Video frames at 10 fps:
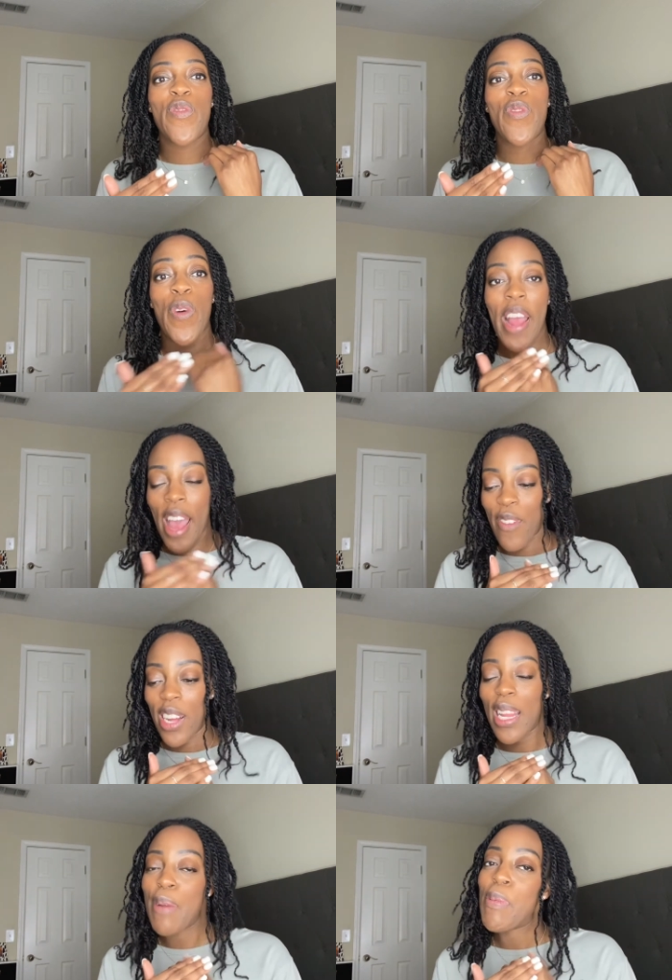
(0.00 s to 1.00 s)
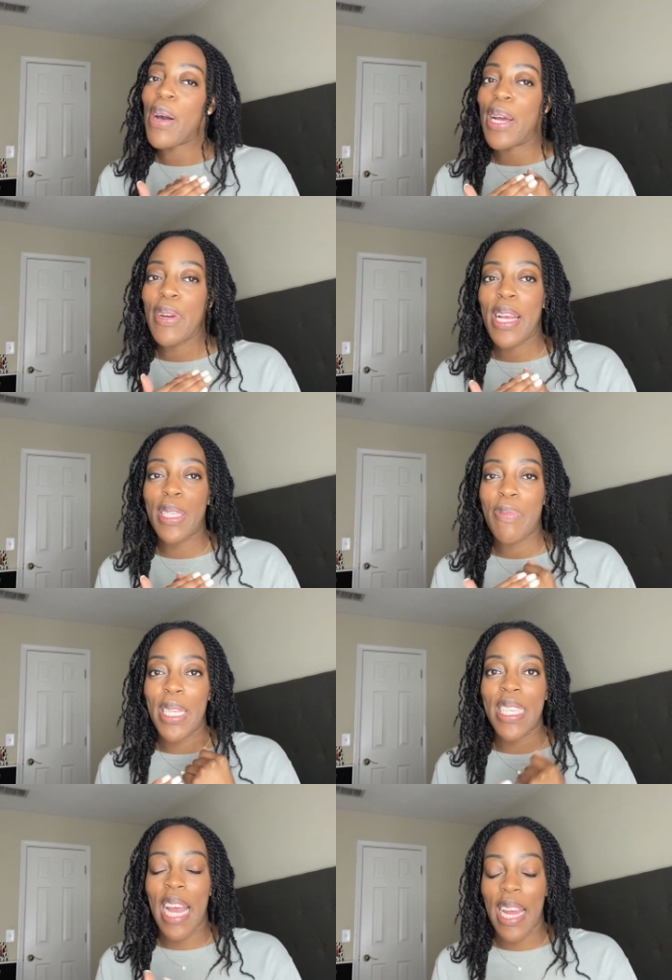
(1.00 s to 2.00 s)
forever. A lot of people underestimate
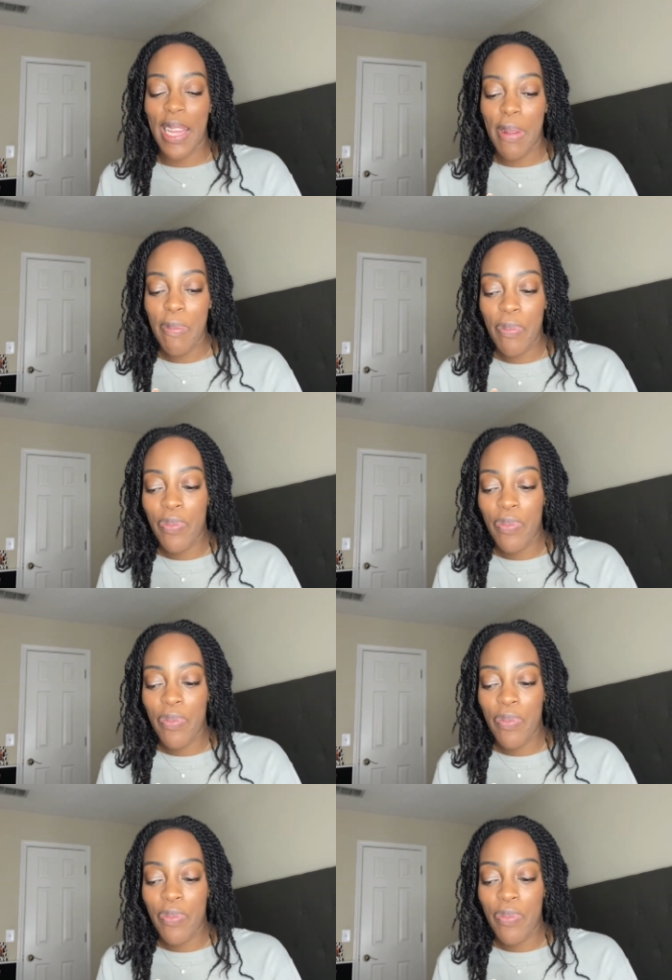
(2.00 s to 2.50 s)
styling.